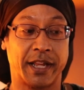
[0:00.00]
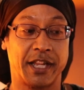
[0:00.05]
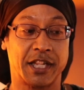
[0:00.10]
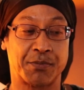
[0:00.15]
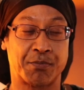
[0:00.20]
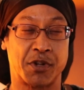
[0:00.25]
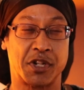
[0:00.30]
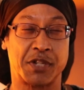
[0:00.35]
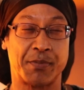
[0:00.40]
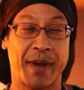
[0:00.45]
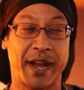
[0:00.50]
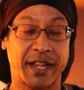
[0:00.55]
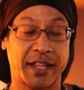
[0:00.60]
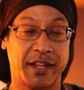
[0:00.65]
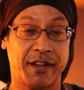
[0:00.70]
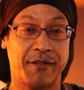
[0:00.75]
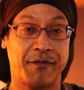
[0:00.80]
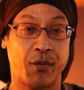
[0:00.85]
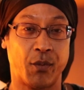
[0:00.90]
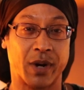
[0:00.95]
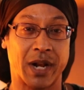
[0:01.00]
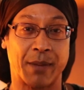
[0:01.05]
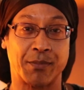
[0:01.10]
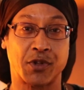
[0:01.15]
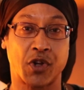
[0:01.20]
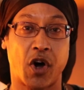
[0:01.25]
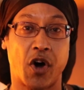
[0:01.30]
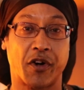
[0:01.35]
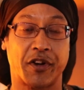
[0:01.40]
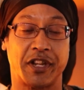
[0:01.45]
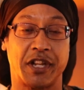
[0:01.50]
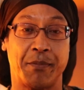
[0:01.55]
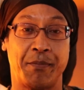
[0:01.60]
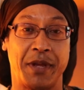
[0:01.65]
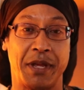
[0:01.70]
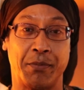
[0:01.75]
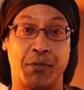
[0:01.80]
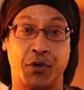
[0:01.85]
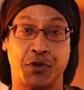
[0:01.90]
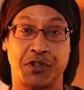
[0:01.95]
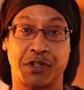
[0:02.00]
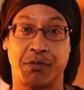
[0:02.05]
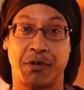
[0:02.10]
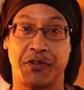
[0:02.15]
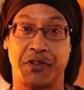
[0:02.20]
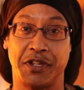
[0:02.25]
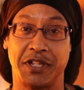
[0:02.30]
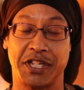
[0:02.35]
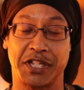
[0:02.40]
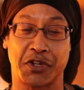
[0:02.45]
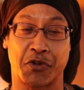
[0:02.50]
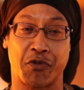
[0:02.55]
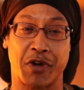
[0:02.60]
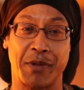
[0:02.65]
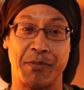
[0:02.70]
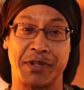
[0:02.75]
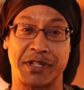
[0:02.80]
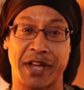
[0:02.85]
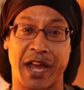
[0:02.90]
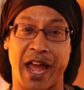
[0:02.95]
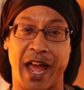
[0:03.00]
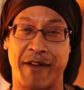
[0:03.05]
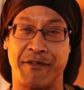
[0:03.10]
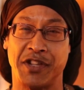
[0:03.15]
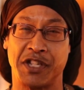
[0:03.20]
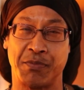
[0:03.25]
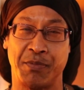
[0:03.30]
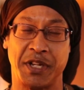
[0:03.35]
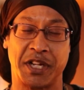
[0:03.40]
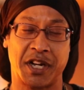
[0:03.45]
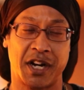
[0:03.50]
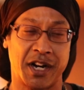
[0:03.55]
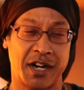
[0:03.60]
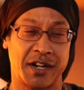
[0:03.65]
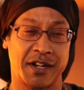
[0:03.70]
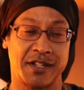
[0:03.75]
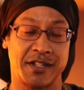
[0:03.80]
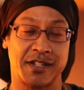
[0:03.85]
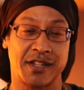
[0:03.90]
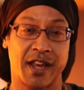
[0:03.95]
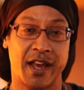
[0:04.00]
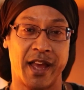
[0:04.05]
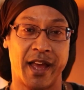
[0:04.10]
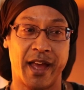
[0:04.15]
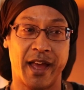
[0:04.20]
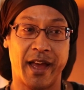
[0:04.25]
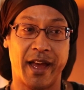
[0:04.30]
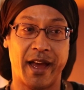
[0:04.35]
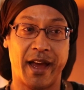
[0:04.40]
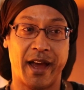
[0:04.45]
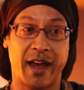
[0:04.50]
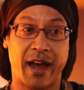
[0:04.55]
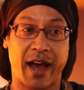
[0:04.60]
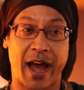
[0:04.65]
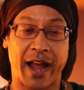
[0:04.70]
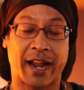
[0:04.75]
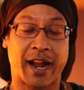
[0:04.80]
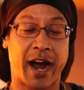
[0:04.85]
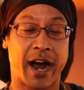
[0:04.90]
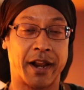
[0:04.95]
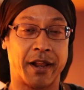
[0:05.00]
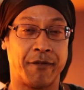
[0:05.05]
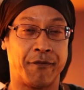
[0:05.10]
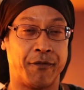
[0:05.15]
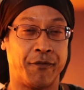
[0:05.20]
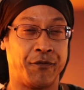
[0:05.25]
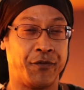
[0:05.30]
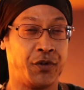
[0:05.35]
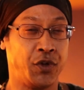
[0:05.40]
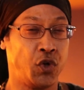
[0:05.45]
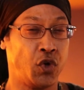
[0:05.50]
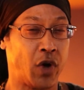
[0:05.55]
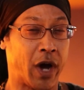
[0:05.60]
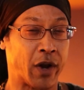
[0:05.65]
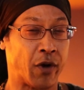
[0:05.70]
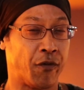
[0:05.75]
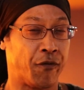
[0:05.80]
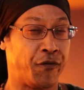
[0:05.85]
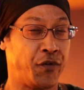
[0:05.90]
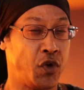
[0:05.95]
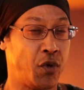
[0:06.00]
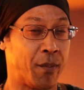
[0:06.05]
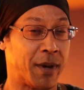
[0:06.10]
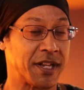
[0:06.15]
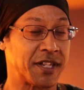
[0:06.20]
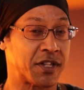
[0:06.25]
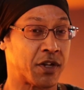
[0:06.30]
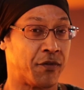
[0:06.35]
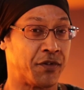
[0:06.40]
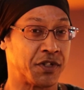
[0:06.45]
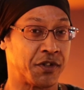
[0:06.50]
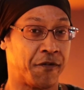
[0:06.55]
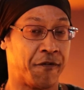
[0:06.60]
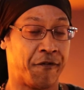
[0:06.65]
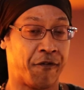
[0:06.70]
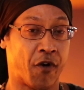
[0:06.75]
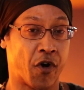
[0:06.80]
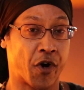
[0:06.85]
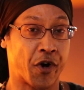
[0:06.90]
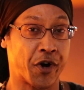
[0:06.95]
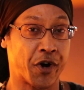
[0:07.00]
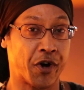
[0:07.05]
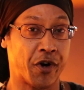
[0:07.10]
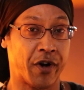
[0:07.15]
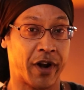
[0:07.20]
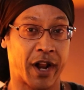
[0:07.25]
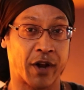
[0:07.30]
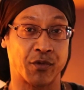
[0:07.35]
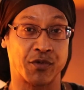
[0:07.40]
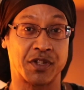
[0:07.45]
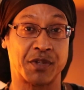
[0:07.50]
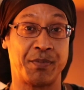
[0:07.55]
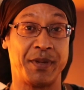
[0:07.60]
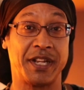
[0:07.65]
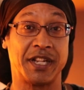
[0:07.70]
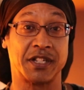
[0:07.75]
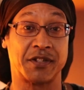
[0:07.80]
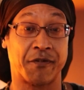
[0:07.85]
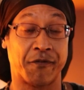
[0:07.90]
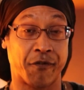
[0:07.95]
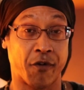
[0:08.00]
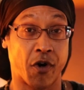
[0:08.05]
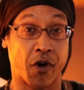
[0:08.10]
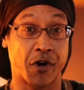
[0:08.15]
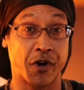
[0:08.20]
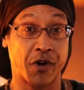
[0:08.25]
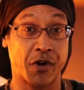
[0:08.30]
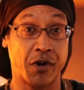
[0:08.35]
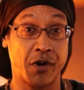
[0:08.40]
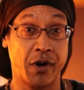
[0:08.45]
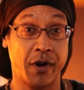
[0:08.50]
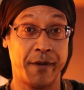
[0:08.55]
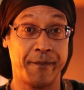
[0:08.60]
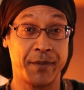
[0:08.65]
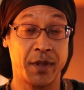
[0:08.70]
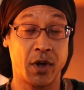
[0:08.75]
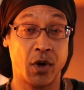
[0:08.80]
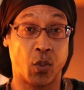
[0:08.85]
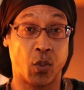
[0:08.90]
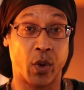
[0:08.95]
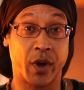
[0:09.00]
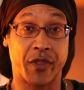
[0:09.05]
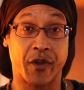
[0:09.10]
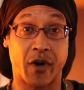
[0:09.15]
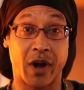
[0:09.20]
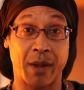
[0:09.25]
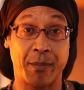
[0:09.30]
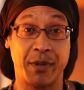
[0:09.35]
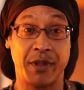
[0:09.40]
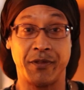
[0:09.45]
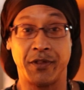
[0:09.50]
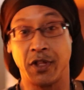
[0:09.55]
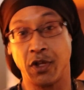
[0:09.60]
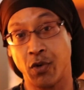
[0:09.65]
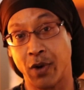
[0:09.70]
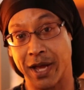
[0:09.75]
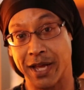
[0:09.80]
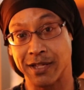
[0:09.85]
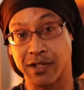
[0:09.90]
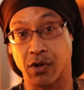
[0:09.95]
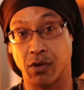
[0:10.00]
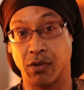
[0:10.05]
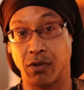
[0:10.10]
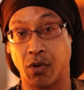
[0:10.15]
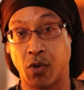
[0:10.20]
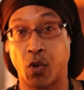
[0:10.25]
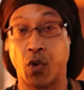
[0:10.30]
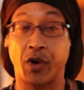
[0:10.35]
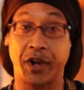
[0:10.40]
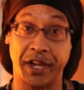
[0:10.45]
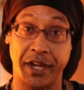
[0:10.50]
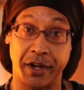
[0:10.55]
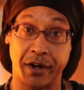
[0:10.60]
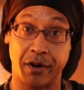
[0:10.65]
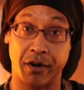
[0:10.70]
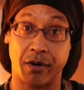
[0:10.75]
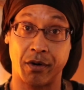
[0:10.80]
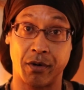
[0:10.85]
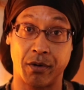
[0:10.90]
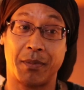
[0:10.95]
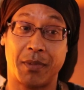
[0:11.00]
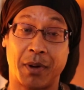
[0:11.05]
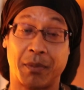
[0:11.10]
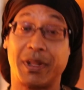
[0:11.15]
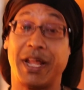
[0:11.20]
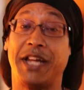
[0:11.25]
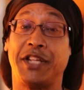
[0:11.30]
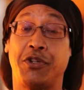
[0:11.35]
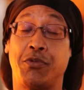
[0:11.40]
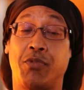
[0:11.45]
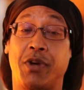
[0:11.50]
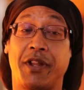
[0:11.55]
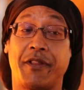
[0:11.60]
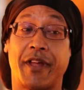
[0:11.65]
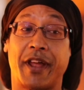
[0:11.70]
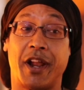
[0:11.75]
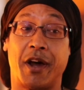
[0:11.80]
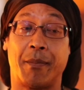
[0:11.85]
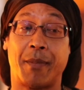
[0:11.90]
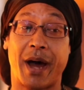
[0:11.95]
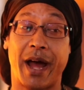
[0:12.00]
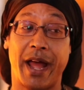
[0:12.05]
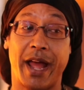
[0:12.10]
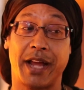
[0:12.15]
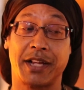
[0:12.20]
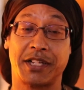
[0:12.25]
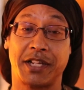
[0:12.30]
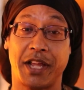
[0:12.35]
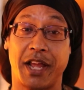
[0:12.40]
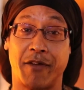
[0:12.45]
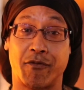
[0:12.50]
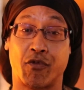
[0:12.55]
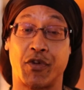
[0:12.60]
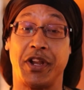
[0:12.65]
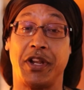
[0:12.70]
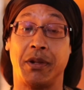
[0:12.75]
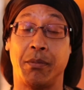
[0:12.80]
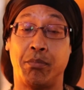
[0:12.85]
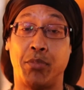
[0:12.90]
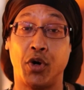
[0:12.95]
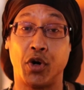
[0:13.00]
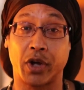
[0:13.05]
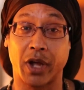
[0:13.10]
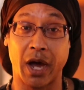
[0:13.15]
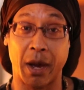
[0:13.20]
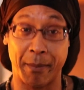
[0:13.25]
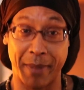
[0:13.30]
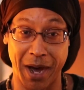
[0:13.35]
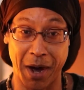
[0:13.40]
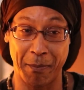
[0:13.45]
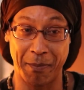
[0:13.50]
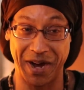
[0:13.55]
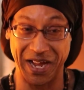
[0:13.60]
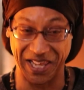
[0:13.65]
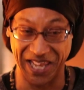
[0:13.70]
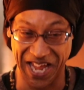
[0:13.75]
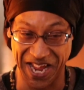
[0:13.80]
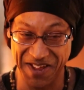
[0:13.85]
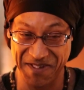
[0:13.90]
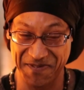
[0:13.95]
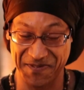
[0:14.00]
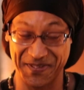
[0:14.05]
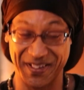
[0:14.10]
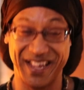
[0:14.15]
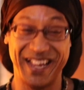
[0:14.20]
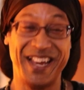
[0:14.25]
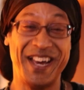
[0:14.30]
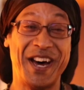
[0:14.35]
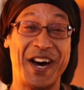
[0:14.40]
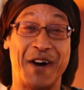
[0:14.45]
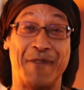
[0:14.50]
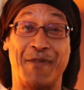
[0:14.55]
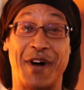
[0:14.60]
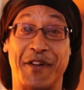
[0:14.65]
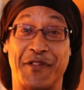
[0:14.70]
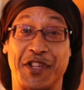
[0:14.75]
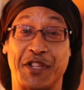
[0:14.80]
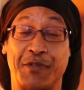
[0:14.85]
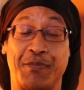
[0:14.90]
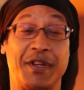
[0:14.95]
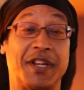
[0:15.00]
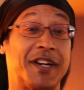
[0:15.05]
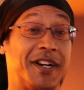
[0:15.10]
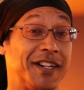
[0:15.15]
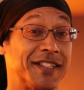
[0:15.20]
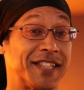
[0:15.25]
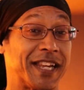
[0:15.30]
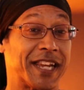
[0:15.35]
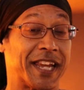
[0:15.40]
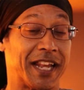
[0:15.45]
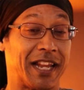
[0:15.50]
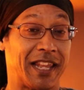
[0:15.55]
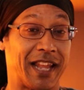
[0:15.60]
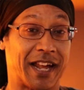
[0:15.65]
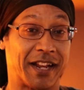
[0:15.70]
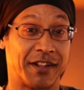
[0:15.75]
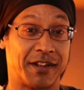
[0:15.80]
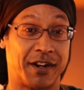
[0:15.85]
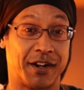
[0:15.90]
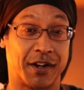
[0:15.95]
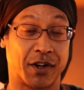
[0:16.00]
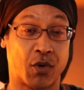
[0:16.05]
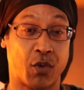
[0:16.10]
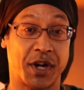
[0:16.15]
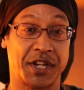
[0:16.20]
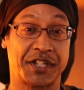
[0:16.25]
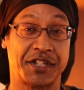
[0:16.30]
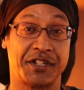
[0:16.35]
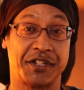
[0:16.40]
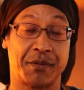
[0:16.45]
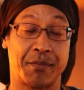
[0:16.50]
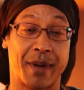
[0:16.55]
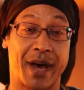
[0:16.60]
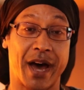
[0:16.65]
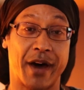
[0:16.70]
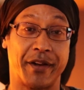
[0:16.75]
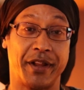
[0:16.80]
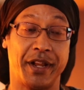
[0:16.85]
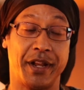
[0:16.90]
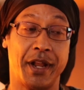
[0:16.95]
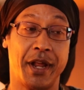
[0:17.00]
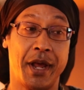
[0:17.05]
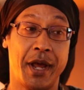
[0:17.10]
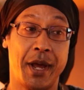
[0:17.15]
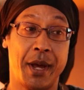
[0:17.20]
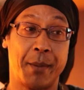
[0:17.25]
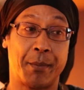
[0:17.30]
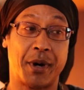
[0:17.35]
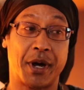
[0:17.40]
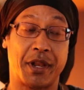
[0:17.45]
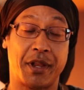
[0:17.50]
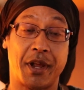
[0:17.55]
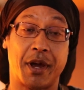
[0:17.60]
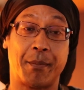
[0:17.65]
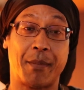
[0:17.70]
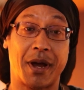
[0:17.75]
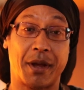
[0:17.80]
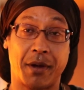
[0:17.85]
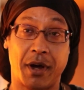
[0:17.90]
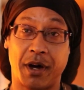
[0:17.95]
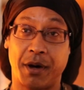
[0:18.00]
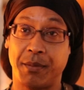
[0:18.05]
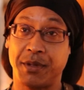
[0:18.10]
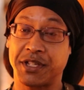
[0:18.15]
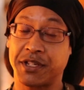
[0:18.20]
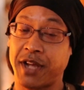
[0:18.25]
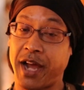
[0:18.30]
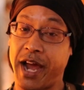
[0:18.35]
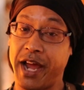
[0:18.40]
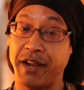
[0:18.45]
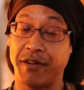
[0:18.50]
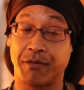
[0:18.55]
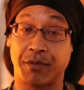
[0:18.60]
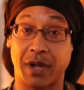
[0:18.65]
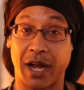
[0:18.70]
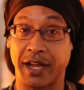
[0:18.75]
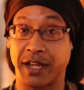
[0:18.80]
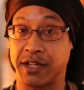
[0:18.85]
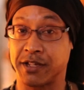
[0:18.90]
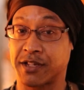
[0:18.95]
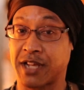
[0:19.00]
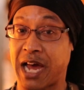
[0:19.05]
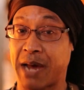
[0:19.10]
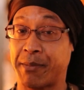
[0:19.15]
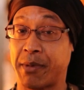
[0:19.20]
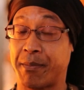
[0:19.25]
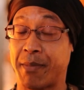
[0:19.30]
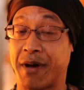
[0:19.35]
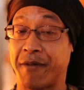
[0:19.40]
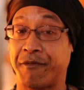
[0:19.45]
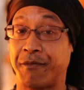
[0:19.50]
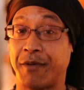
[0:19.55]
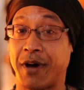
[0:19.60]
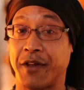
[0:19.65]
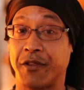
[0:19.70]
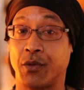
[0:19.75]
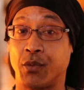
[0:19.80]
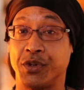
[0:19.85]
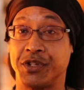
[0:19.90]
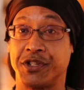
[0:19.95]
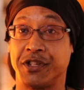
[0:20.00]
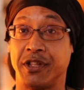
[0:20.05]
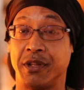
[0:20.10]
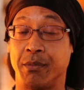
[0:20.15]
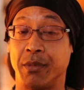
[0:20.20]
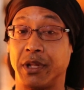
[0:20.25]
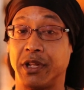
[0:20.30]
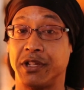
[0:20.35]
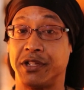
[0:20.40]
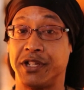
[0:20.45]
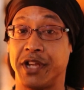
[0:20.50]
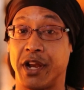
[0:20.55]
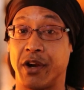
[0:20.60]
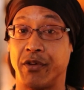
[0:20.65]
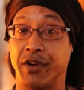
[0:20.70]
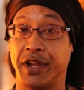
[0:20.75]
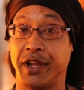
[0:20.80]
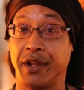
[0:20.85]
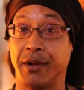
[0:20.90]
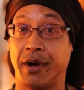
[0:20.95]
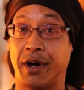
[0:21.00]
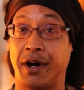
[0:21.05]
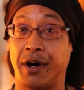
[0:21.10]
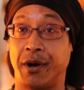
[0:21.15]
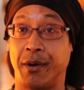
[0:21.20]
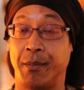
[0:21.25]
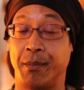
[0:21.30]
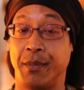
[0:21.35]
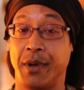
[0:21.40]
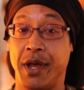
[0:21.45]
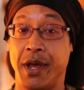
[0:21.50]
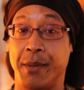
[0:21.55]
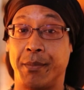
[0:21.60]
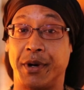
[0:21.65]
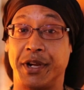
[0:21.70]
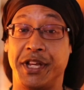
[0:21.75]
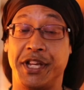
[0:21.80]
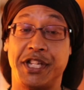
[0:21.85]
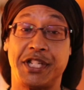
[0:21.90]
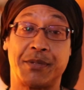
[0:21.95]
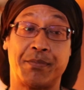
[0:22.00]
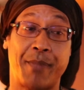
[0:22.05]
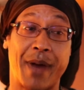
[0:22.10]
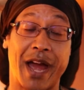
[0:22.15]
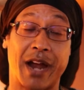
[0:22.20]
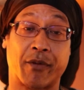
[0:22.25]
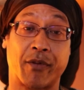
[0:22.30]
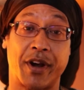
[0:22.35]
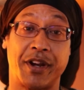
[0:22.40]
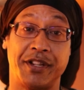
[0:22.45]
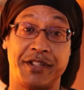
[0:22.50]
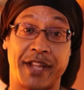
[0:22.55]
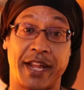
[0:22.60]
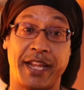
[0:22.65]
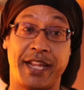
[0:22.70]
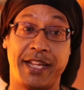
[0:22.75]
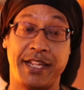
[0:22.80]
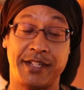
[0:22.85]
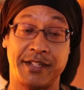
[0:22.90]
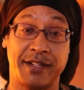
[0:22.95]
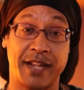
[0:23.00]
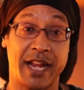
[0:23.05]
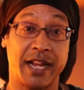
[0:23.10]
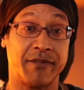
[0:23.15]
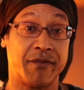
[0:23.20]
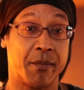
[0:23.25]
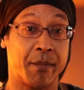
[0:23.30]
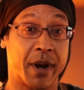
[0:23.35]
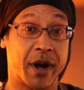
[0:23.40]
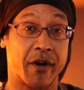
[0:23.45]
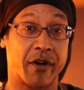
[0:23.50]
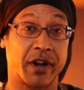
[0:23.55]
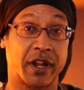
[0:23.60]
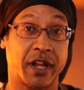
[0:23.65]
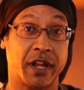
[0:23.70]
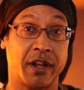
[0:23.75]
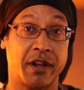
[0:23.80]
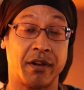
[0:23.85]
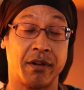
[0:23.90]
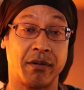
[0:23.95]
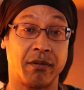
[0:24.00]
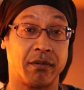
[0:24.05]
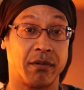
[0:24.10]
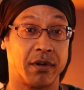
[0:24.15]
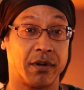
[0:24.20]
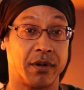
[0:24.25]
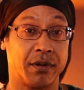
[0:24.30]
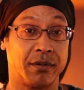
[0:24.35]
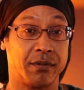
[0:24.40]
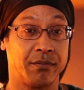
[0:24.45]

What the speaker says: guess perspective, when I'm talking to people, some of the disagreements I have, it's because I don't view myself as a foreigner, and I don't speak as a foreigner, whether I'm in the US or here. I'm glad you bring that up. I actually have written a book about my life, about this, because I get a lot of questions about it. But yeah, it's kind of, I guess, my father was in the military, but his background is that he's Native American